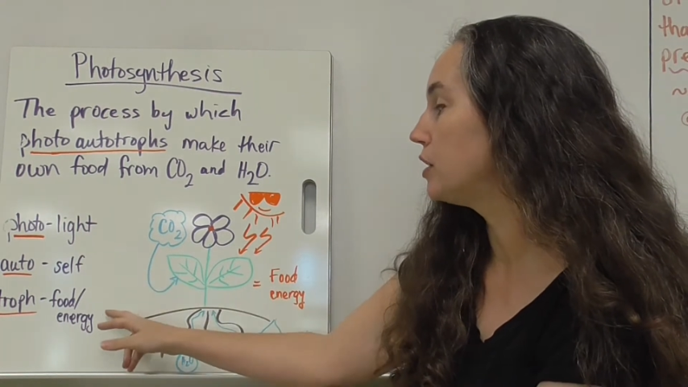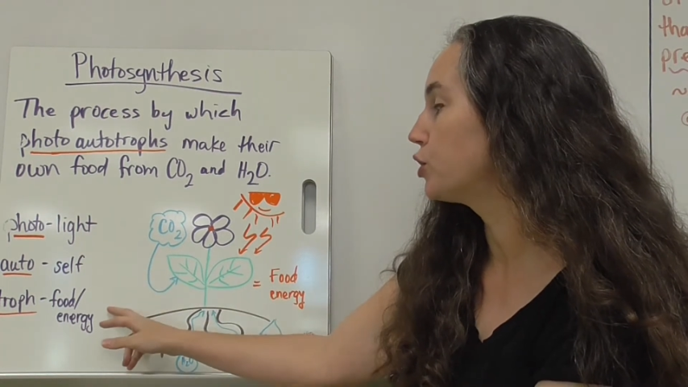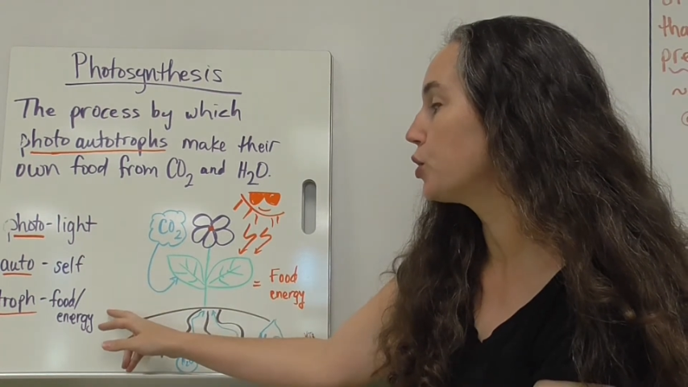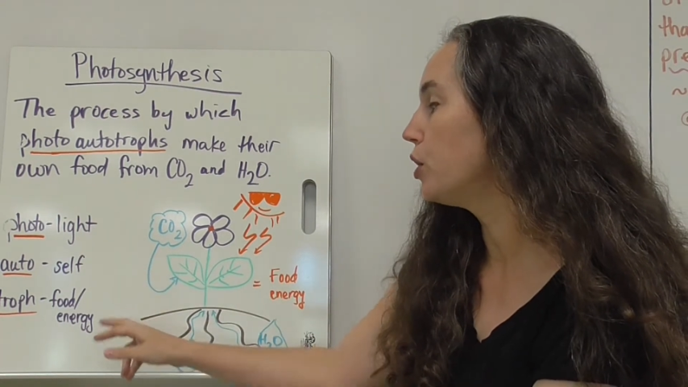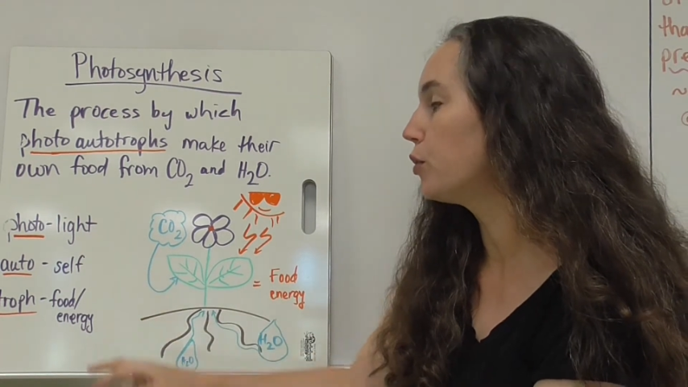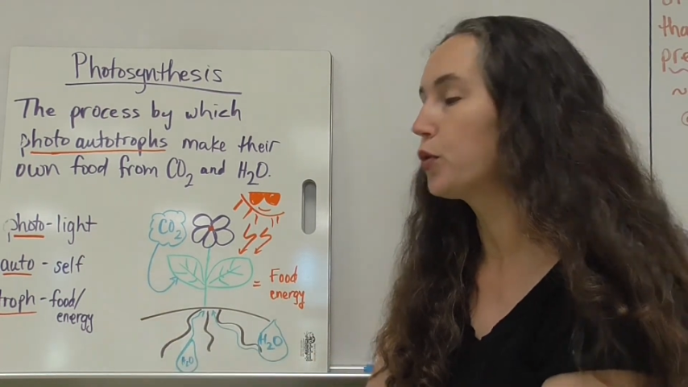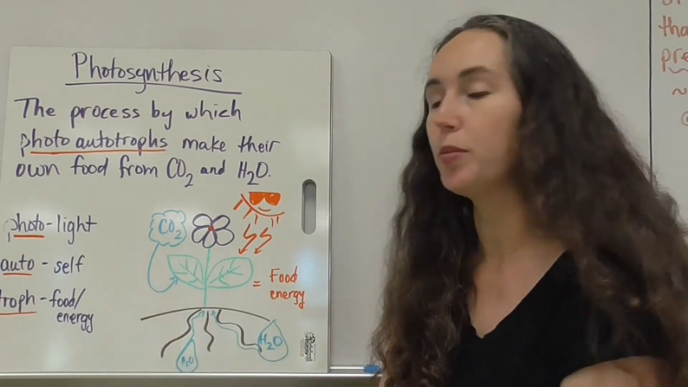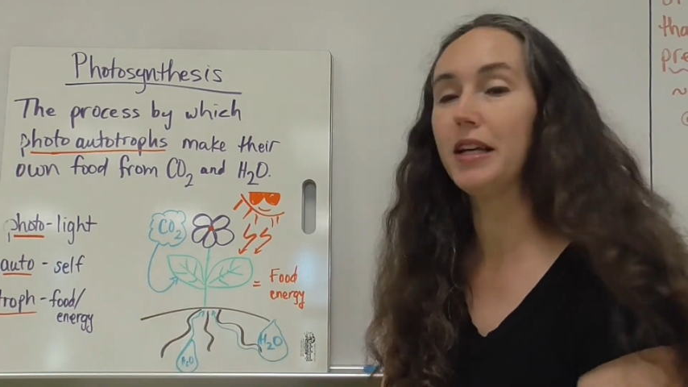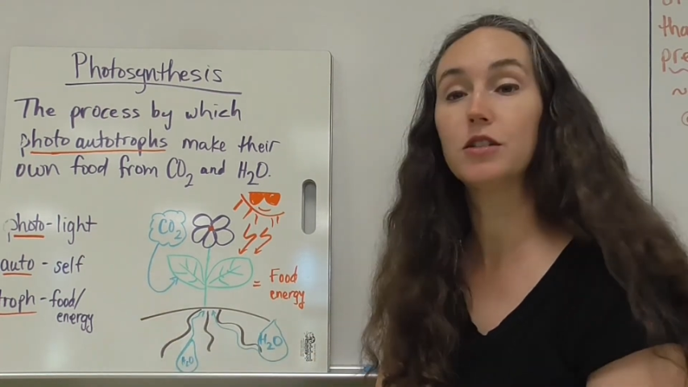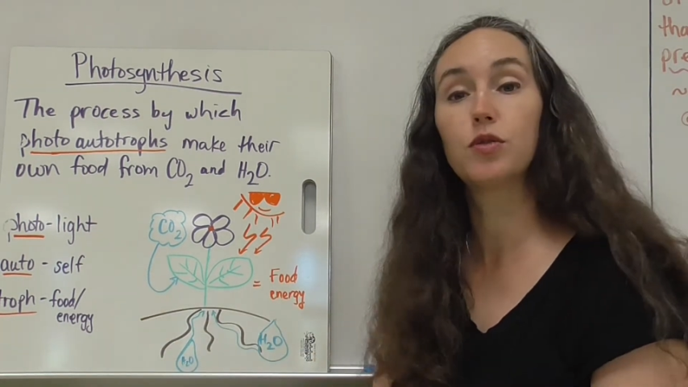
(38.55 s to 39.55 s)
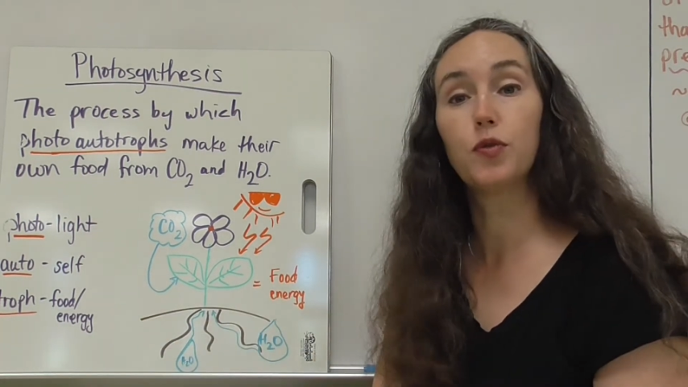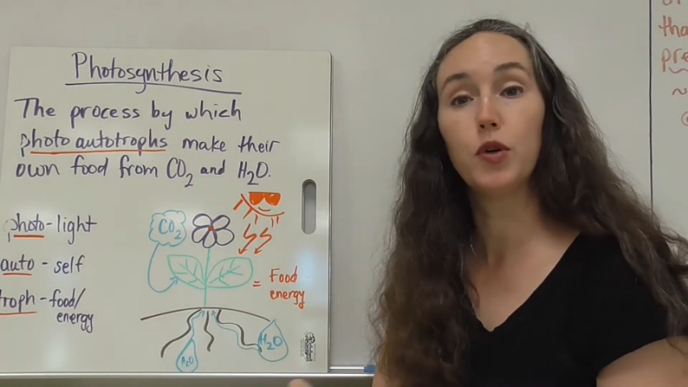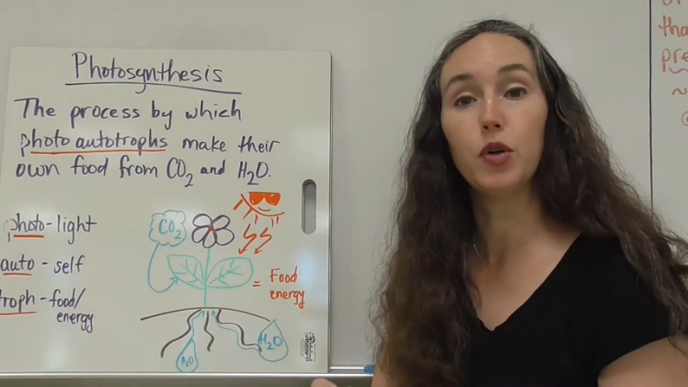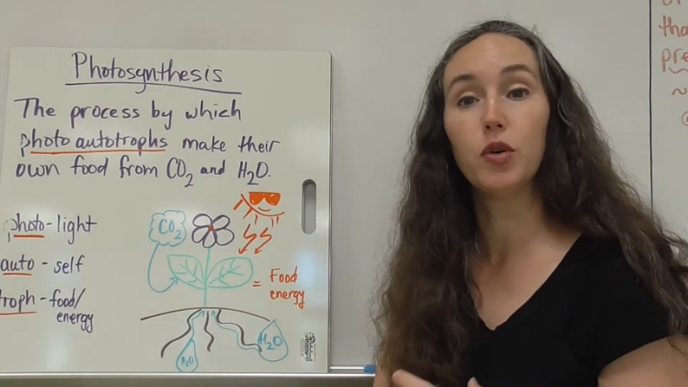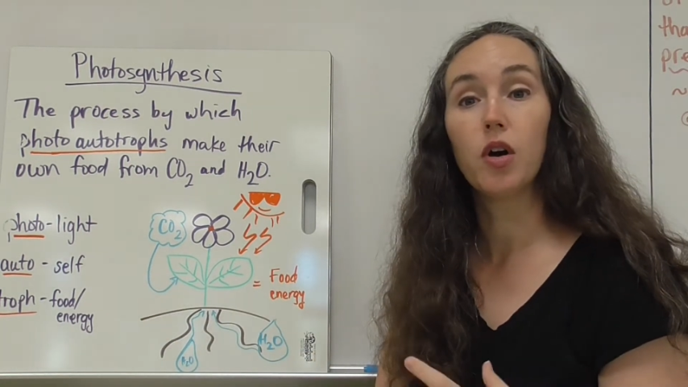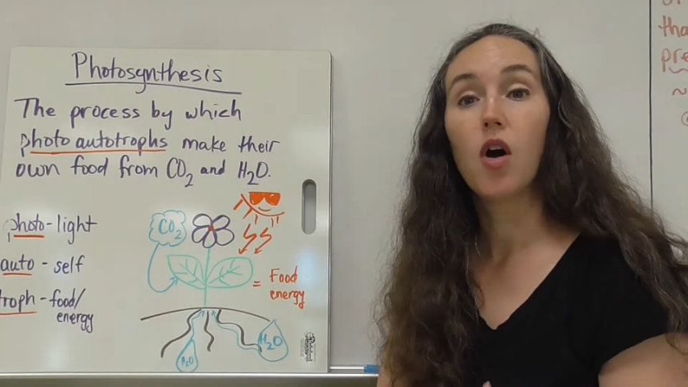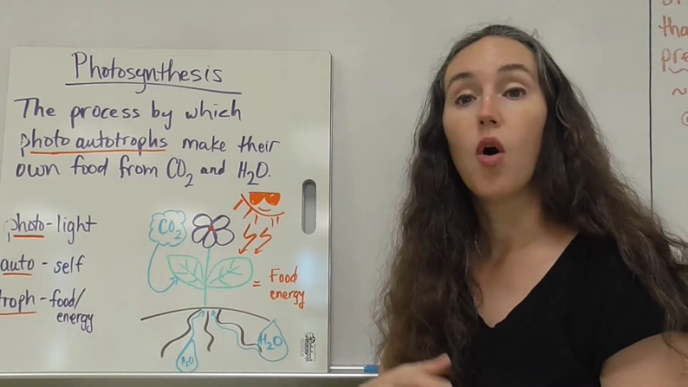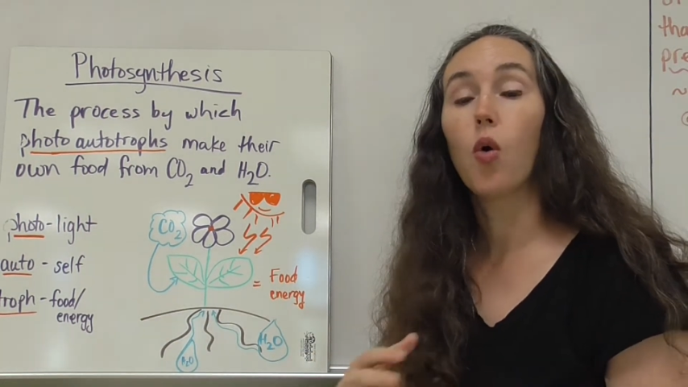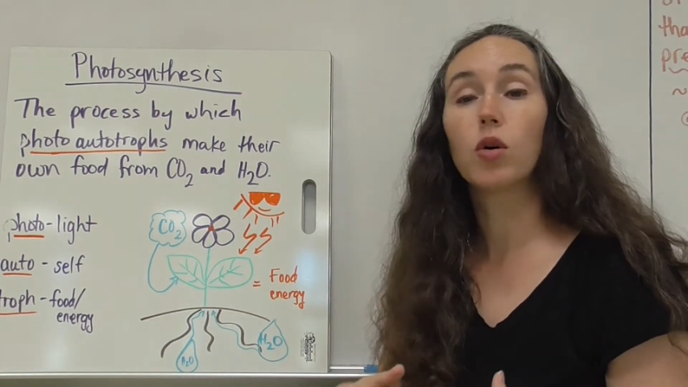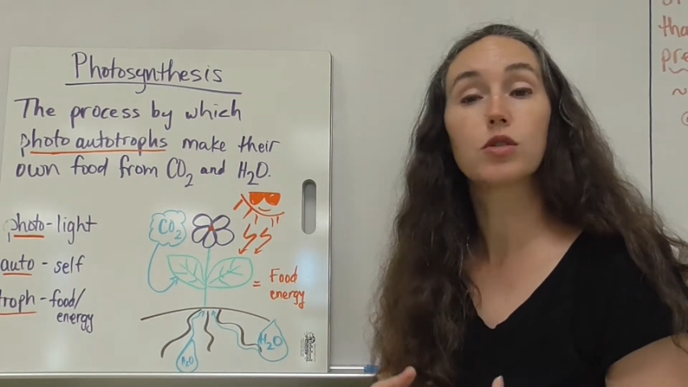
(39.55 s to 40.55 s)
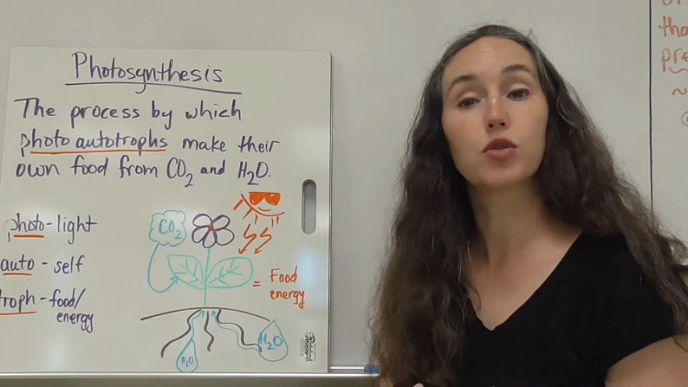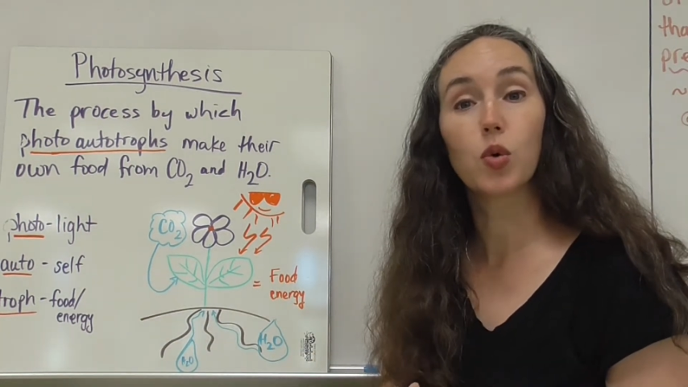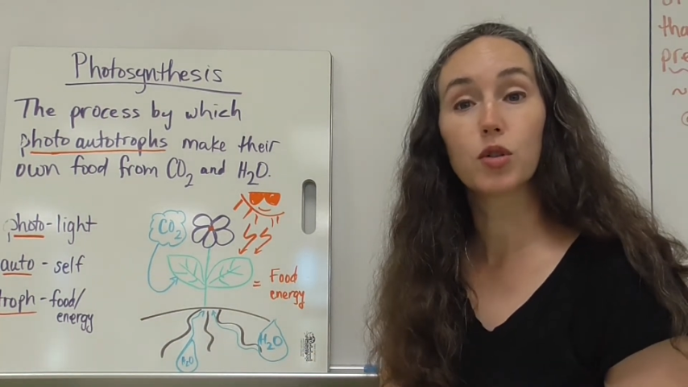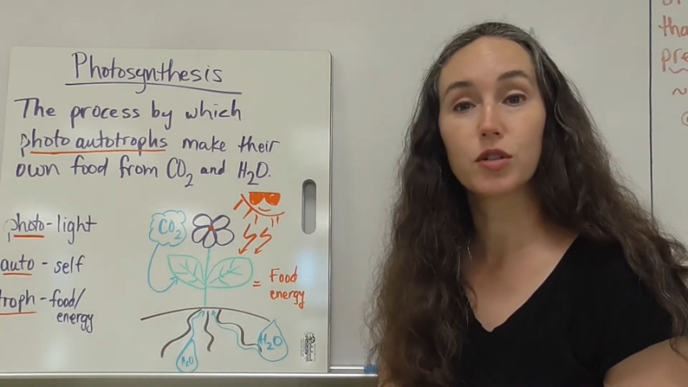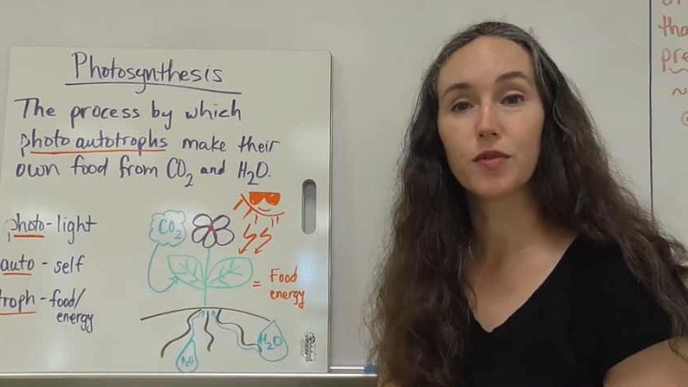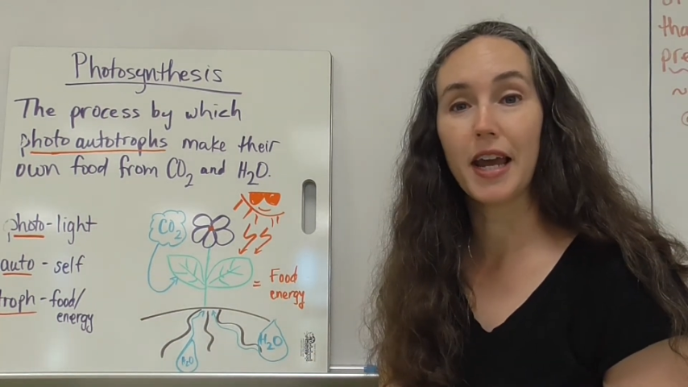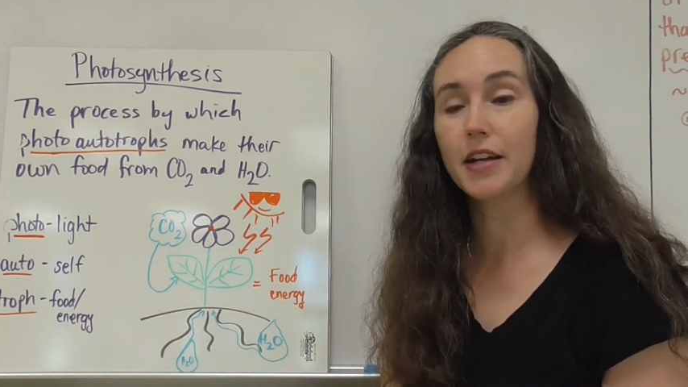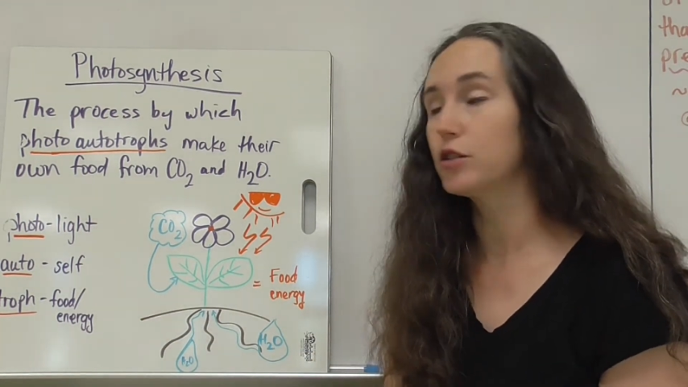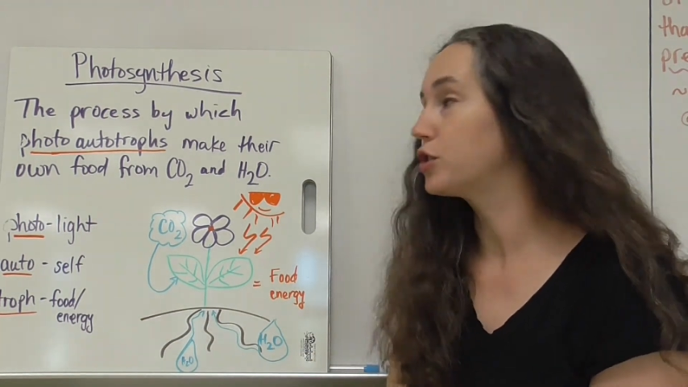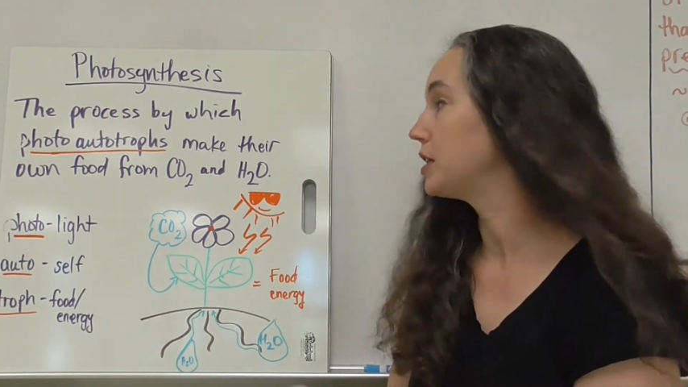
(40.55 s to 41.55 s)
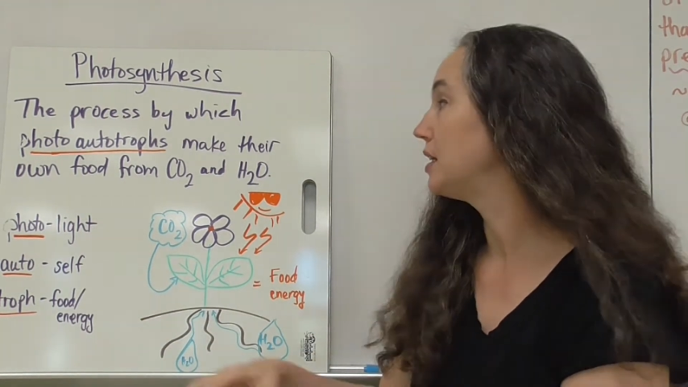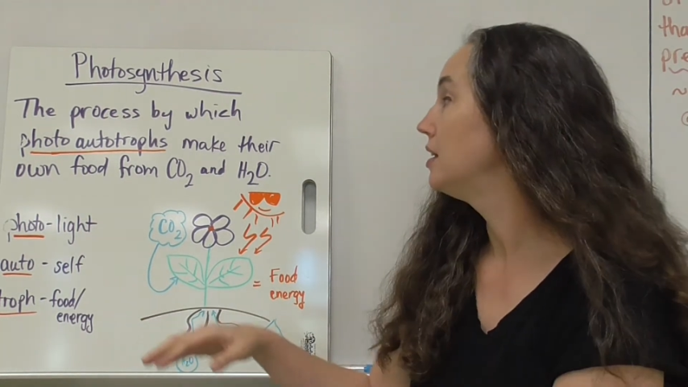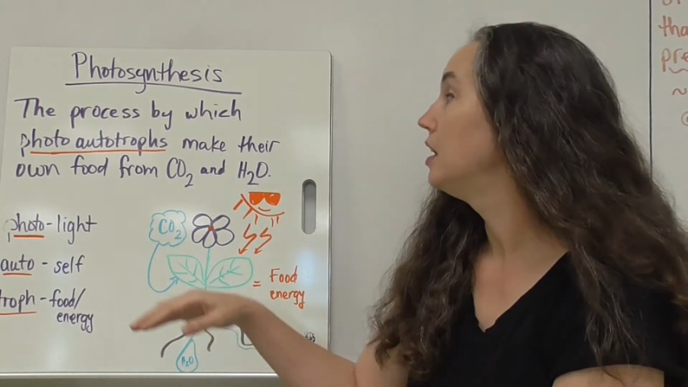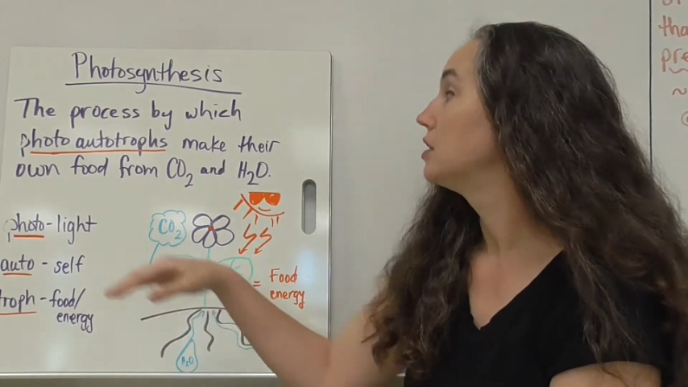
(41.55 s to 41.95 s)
and troph means food or source of energy.